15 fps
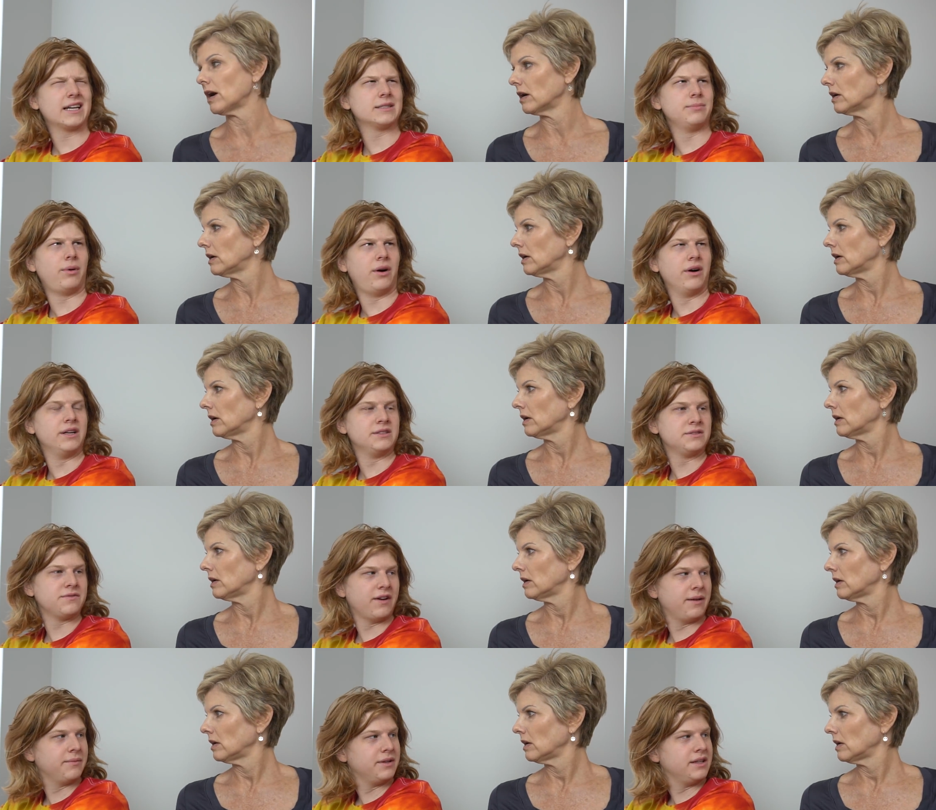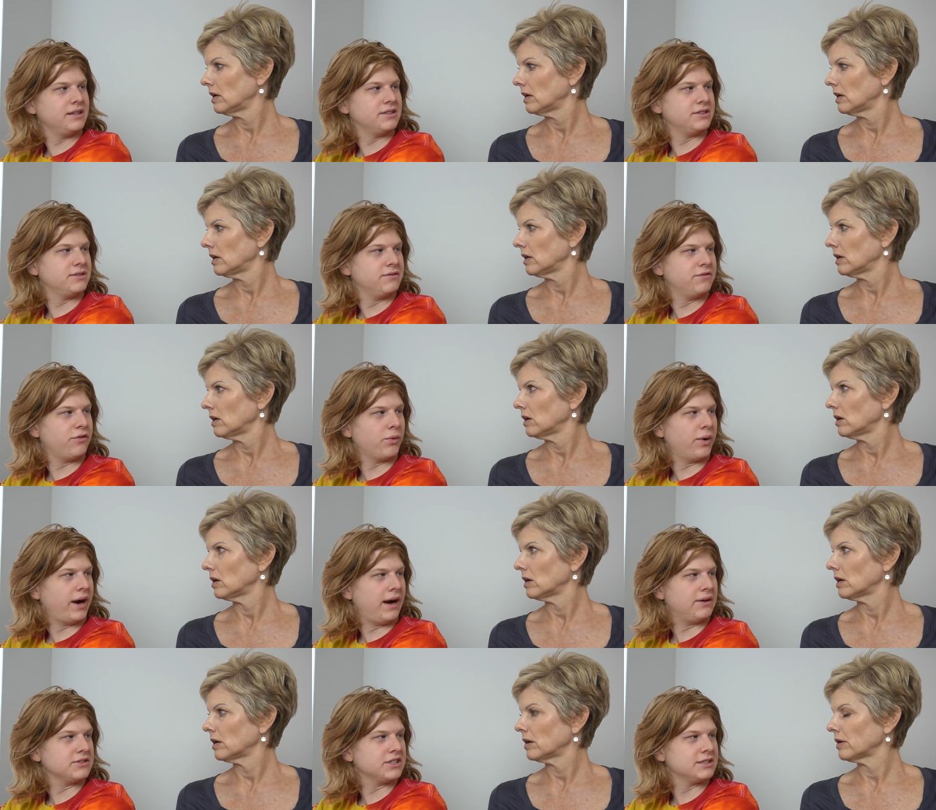Speaker 1: X bought his family 4
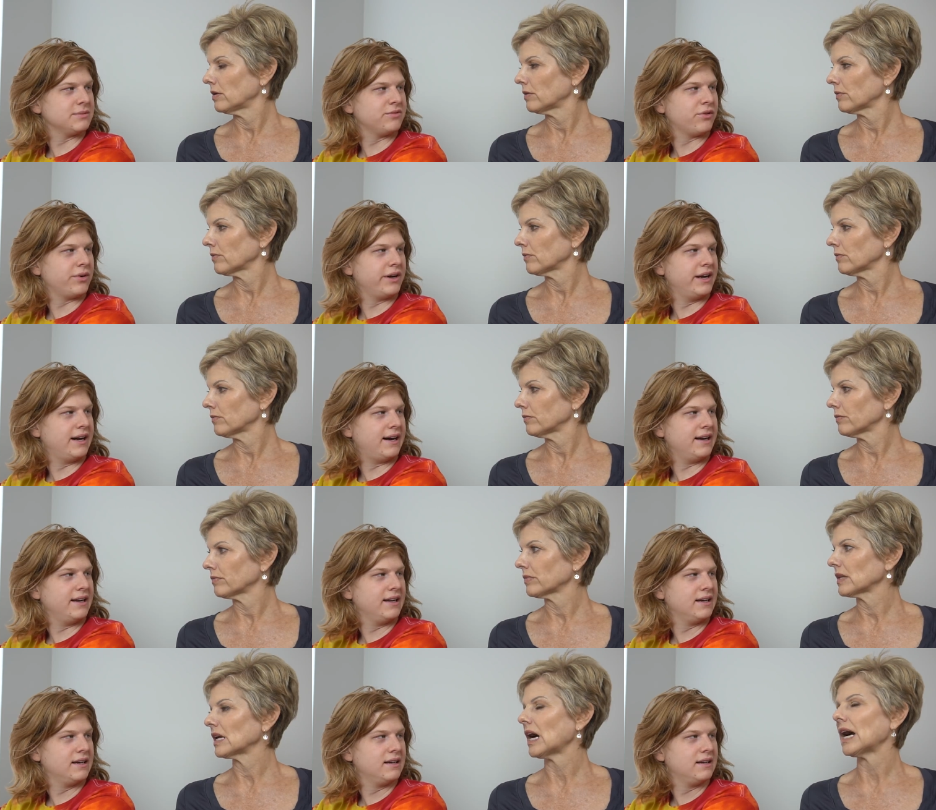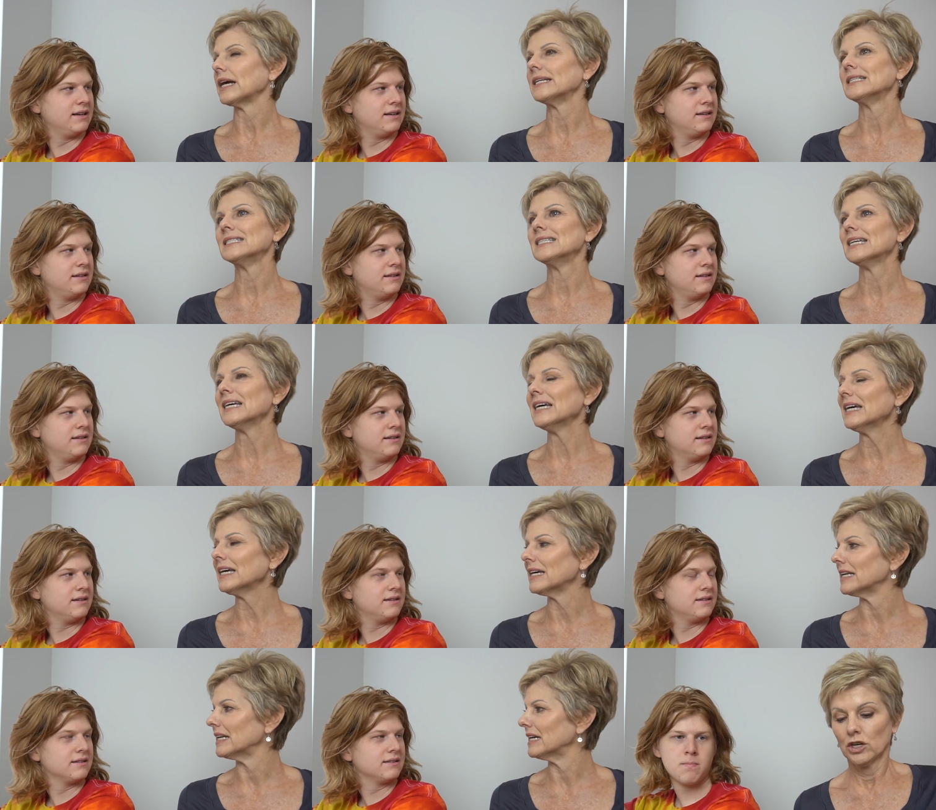houses before he died? I
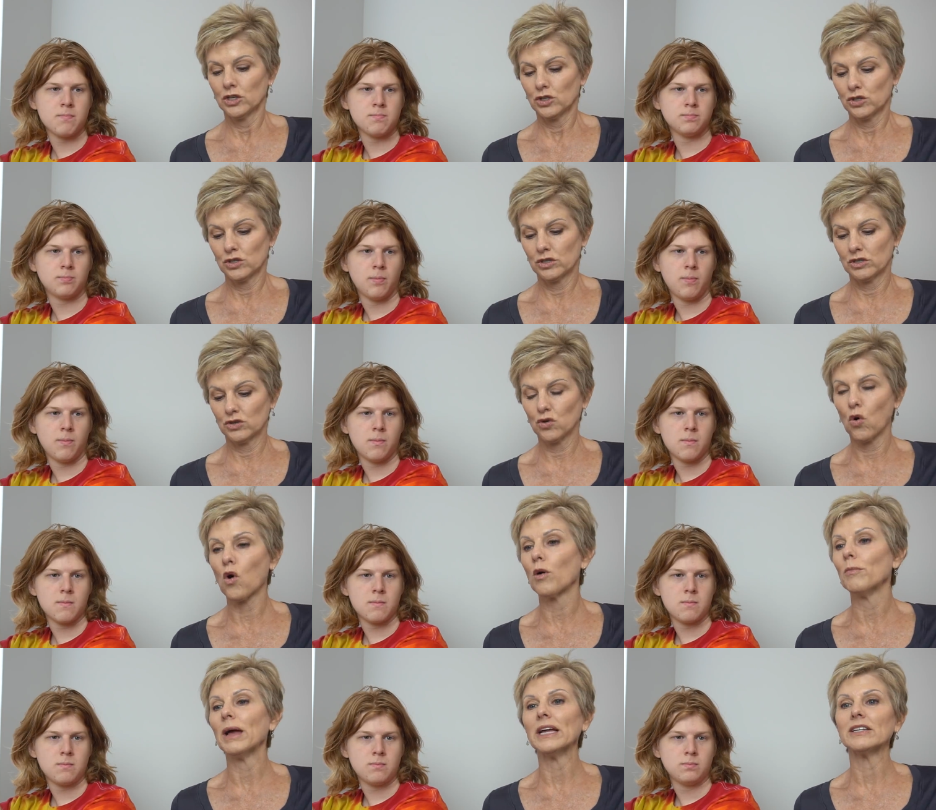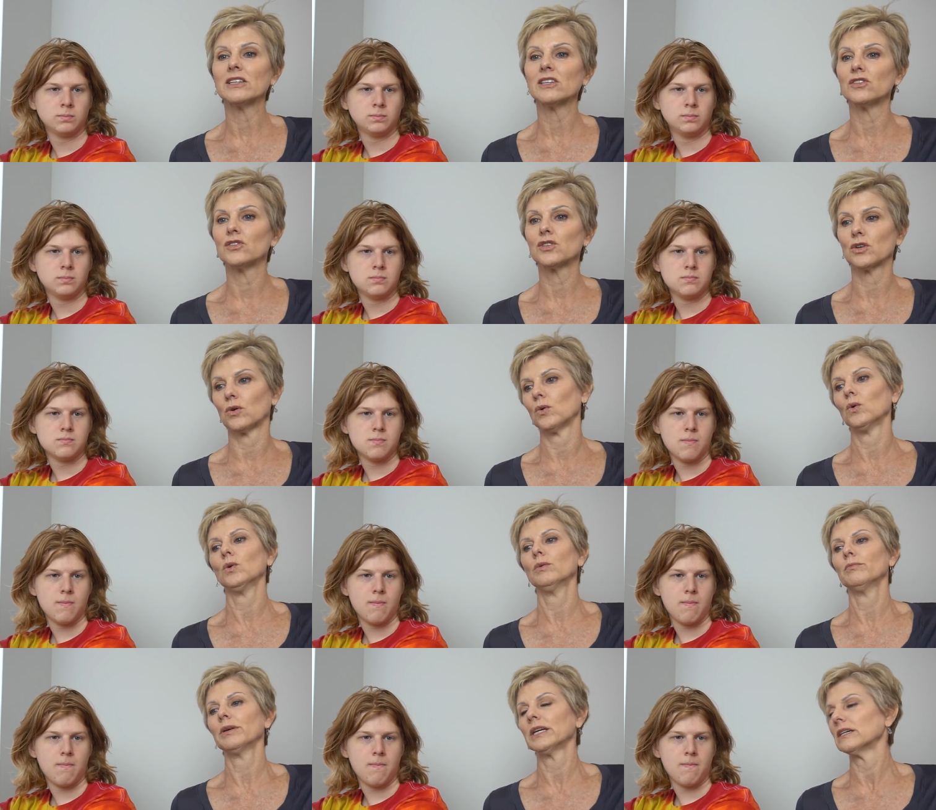
Speaker 2: did. Tormented
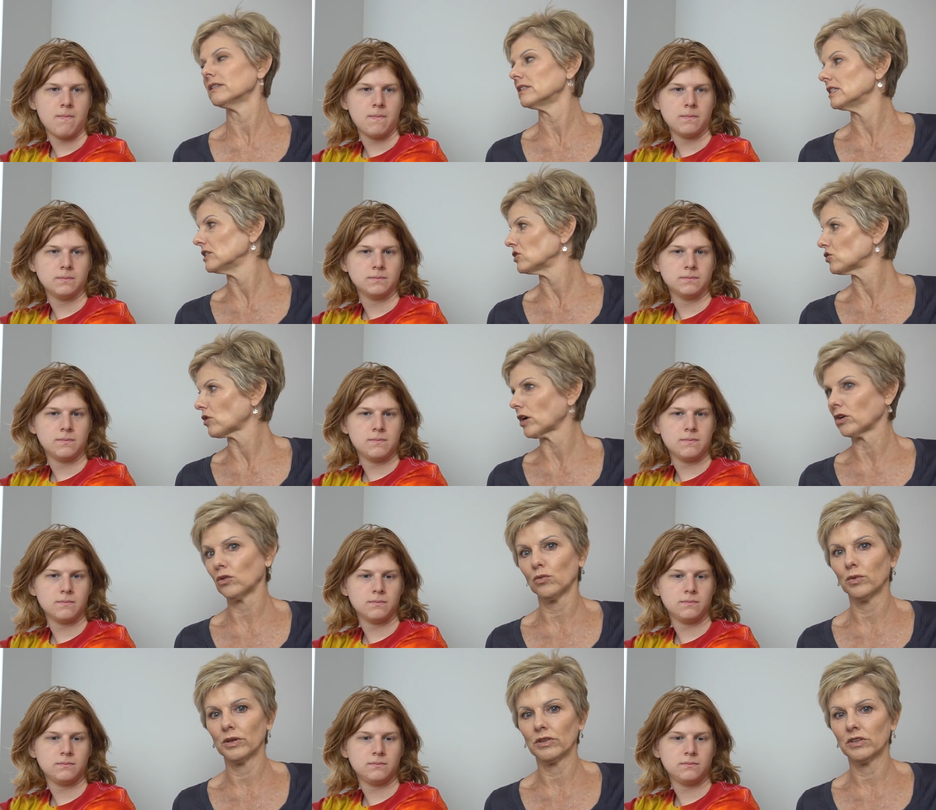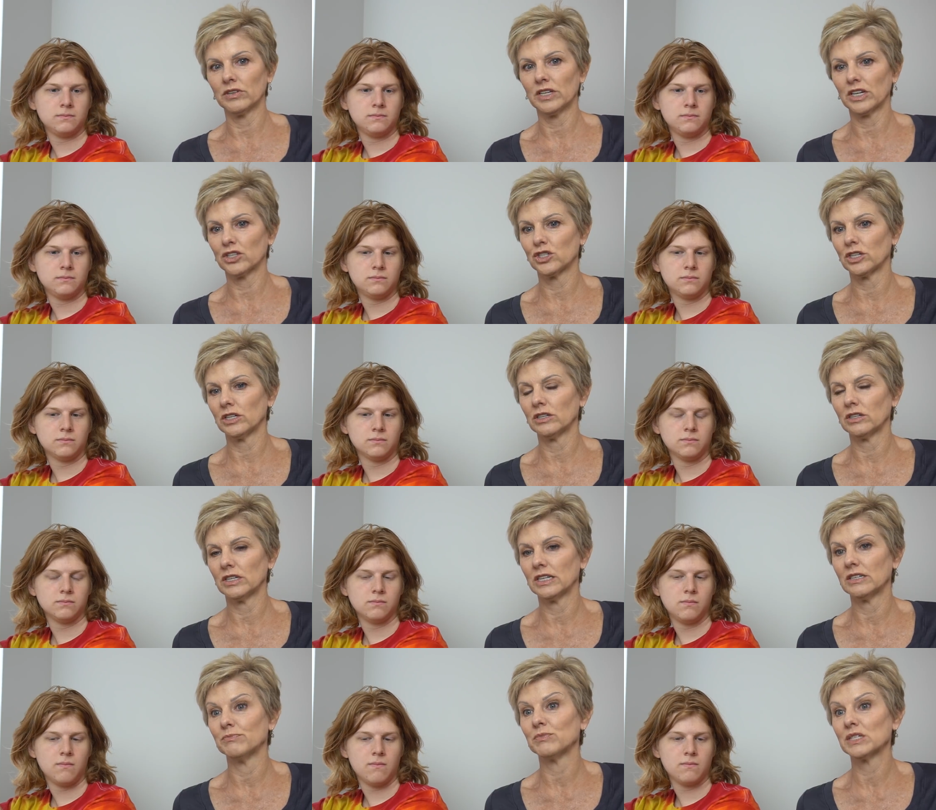soul, because he struggled with addiction
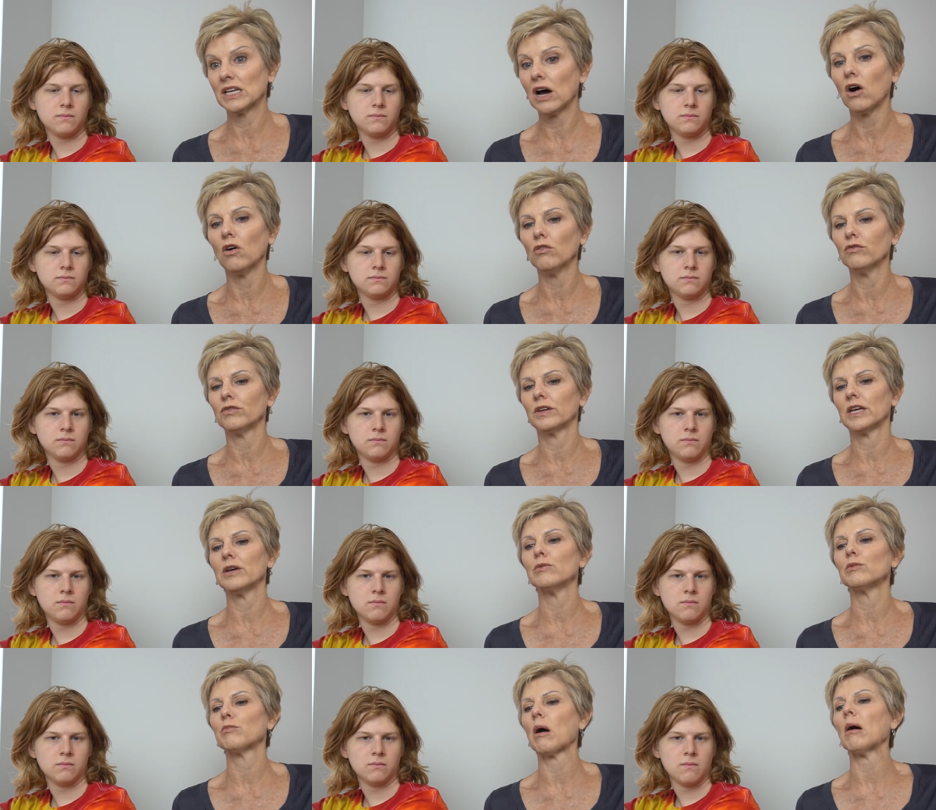himself, he would